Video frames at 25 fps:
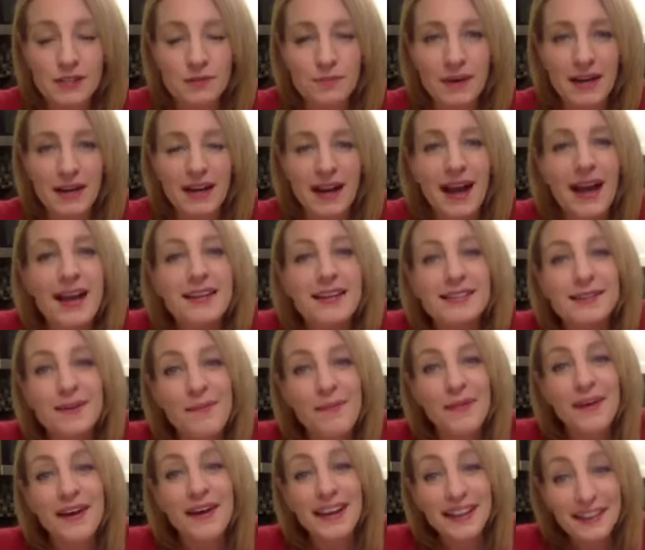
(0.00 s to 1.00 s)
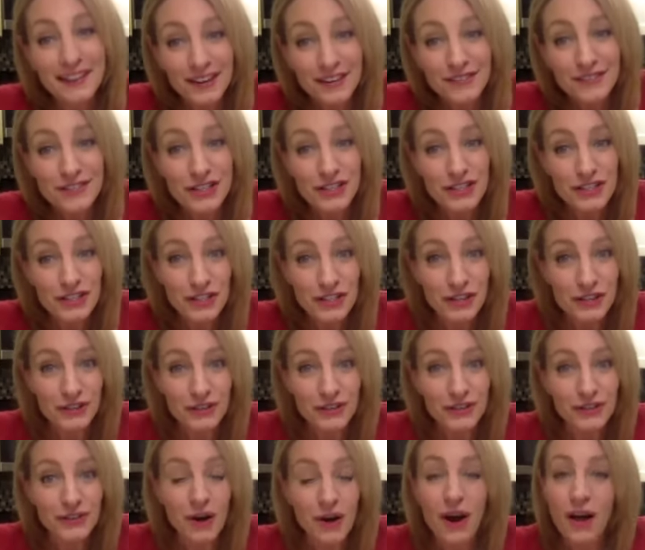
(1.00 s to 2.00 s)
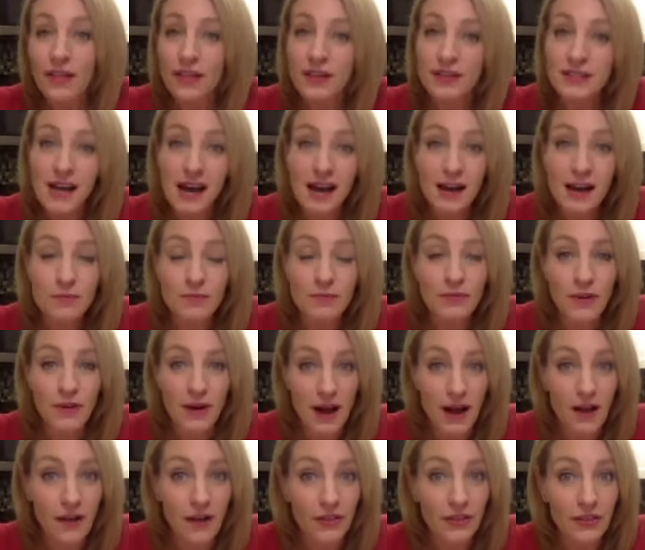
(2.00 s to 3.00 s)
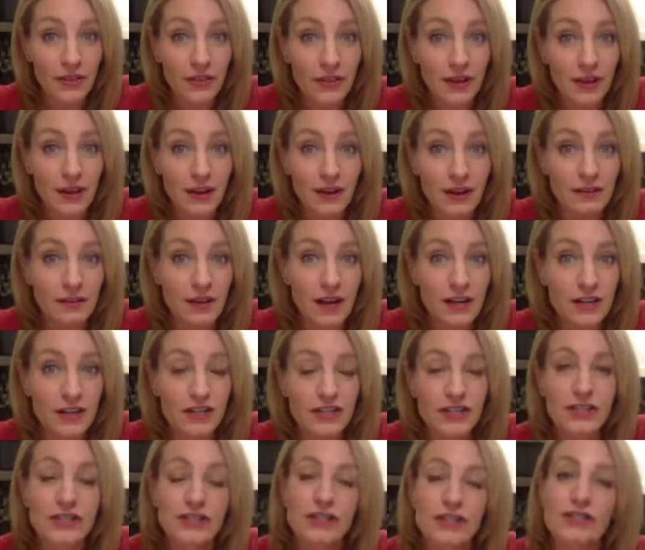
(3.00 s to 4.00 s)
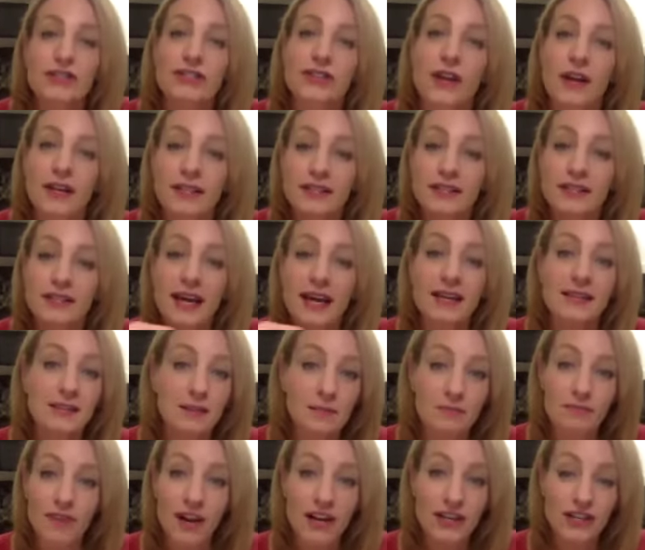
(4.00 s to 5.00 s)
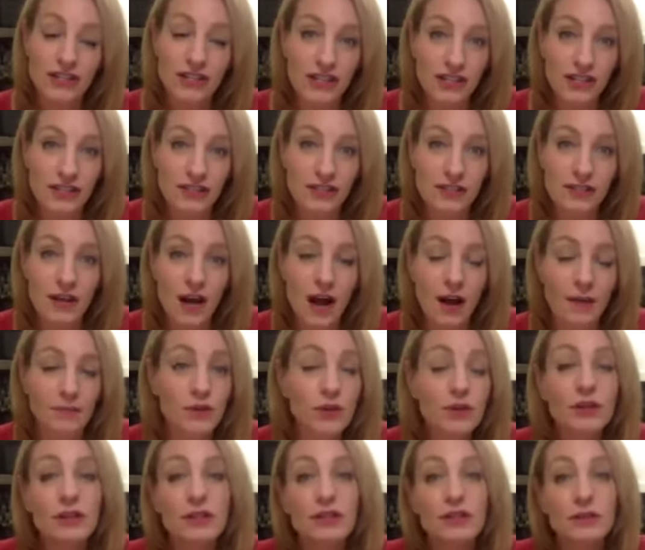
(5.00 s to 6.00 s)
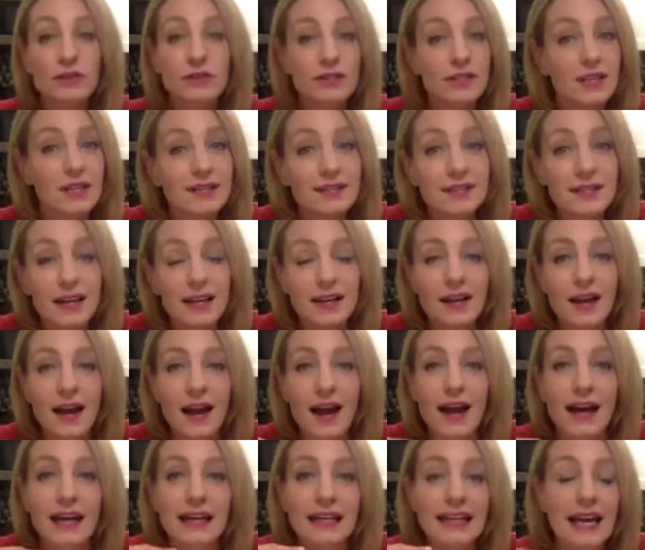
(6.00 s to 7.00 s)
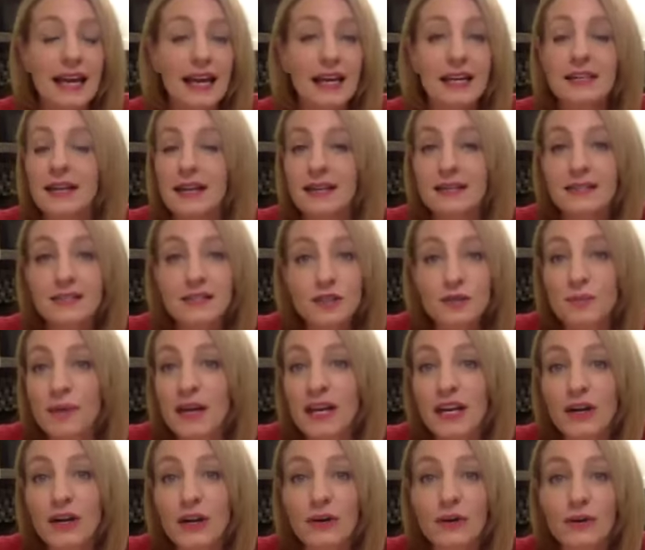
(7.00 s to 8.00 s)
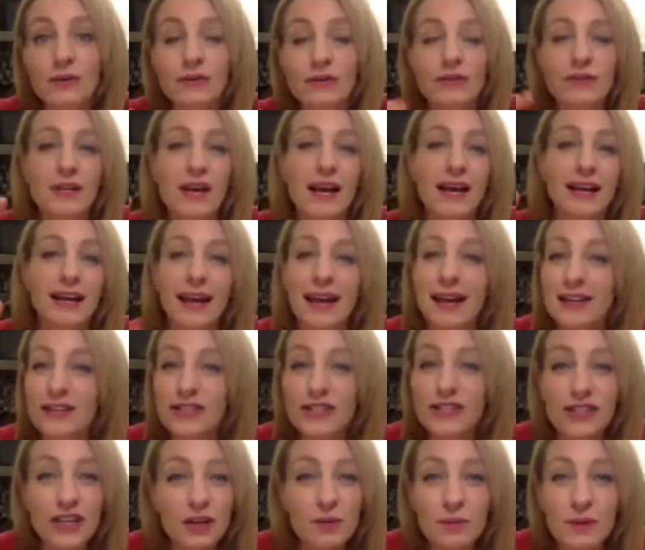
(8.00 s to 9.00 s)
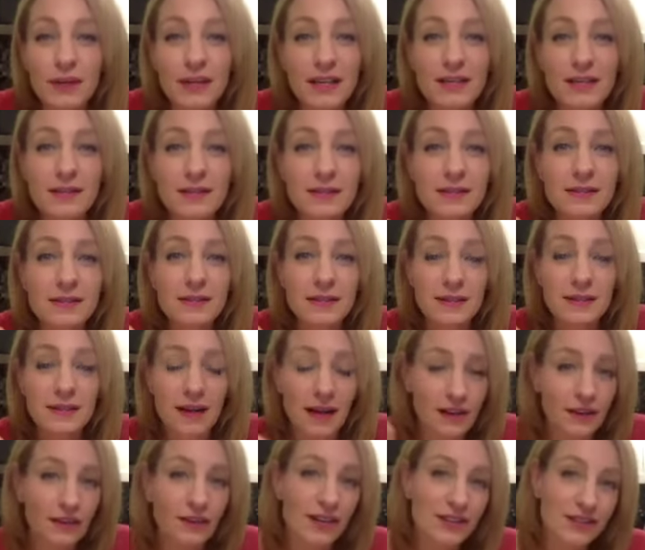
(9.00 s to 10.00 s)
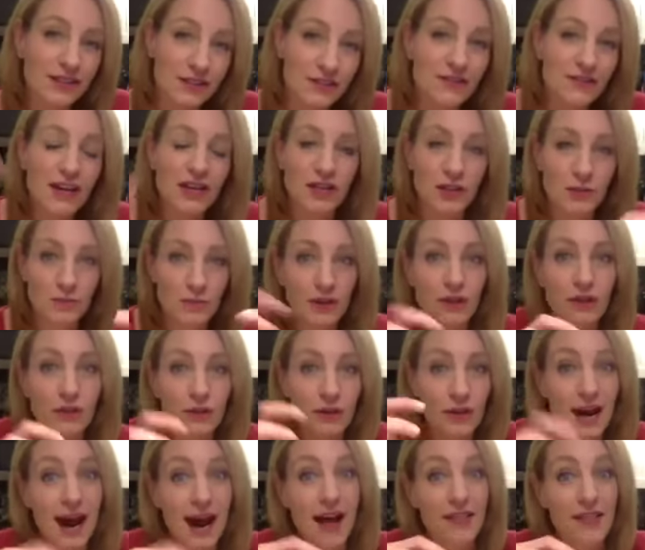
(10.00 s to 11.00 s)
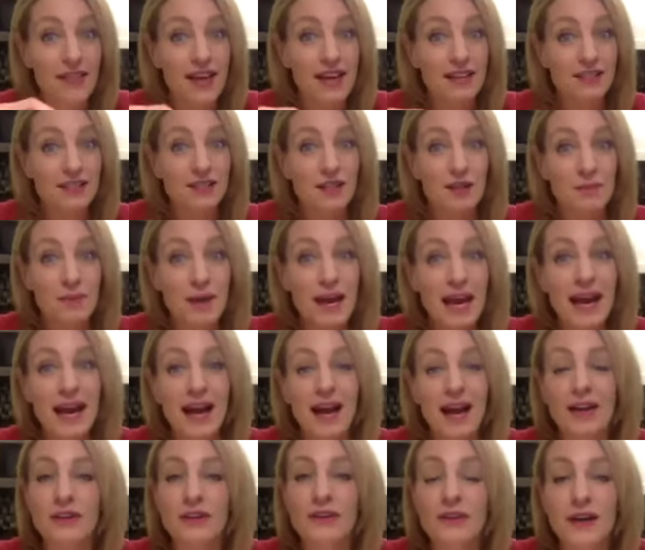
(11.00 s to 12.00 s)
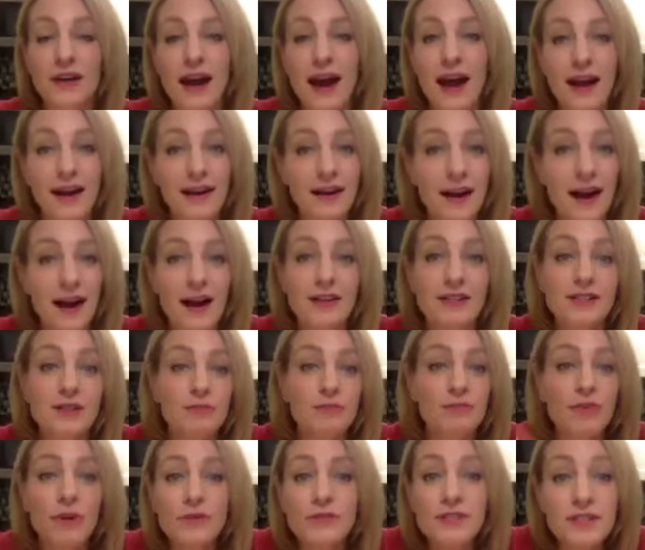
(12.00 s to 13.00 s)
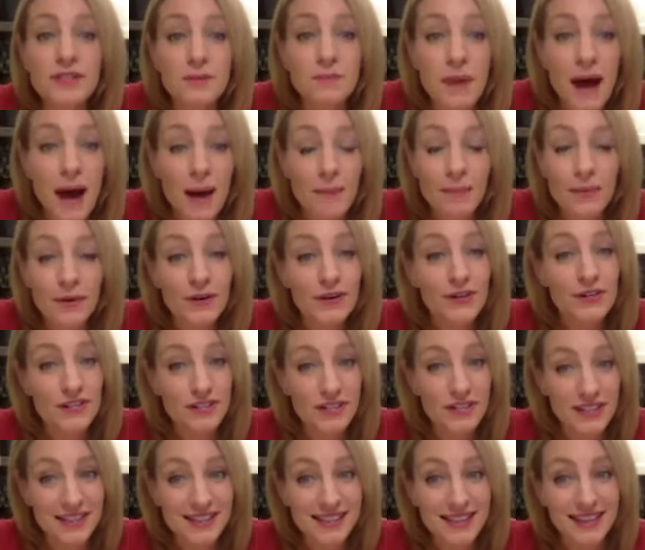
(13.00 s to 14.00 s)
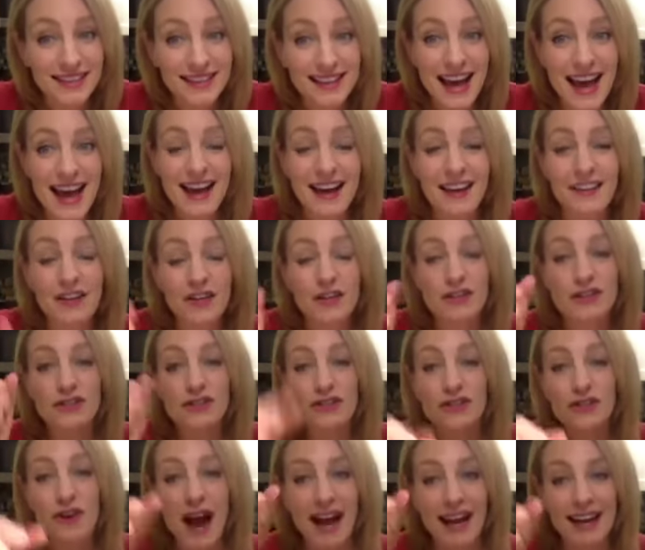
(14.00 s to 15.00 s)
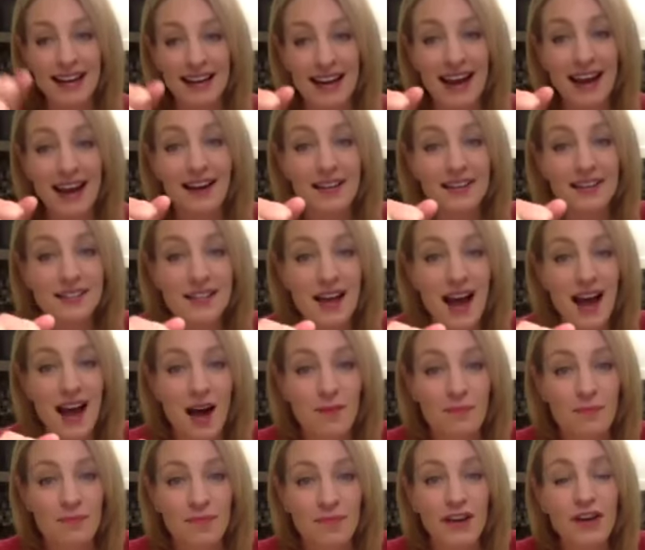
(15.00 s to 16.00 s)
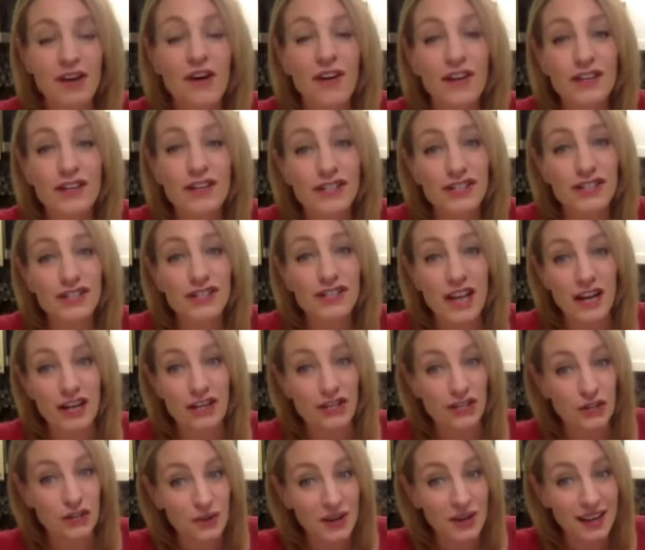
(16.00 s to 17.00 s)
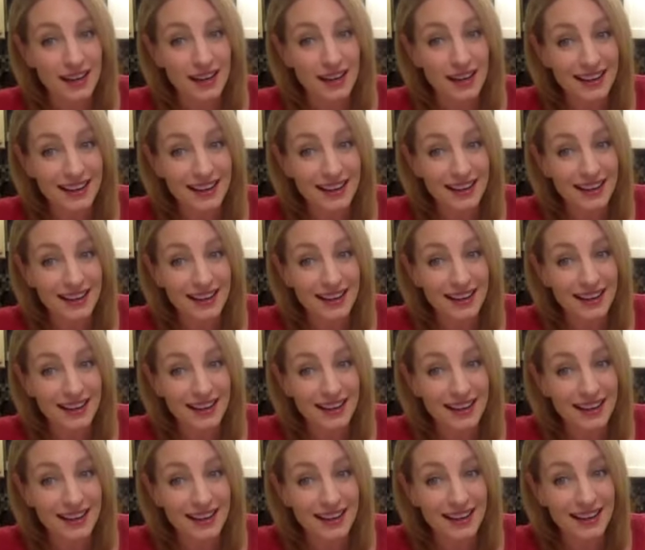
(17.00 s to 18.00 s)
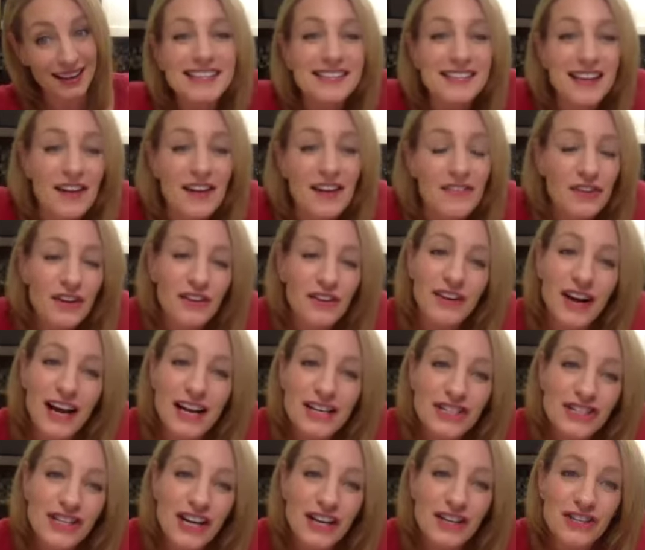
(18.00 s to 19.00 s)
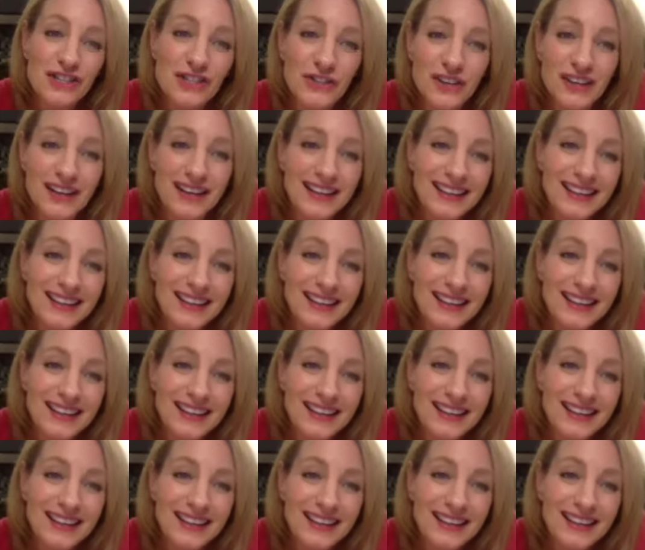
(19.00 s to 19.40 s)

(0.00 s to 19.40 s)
But something I love to do all the time for a healthy lunch is just saute some veggies. You could use things like canned diced tomatoes, canned chickpeas, not that that's a veggie, but you could add that to the pan. You could add some roasted peppers, things like that. And then you just crack an egg on top. They call it shakshuka. I don't know, Lisa, have you ever had shakshuka?